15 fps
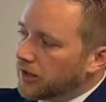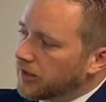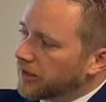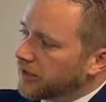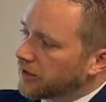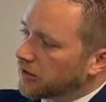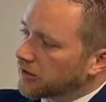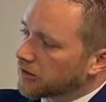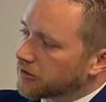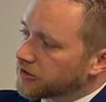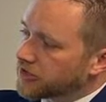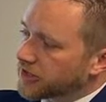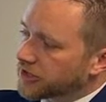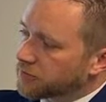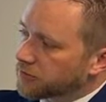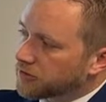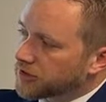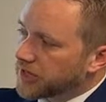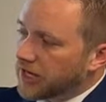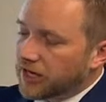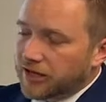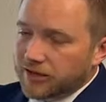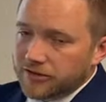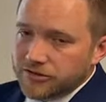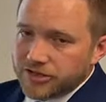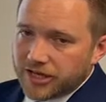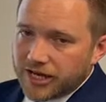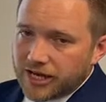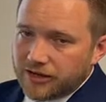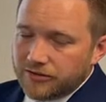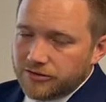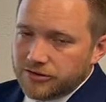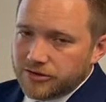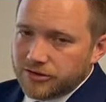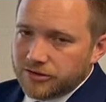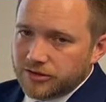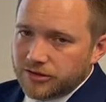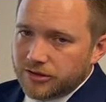They'll earn 6% on those accounts,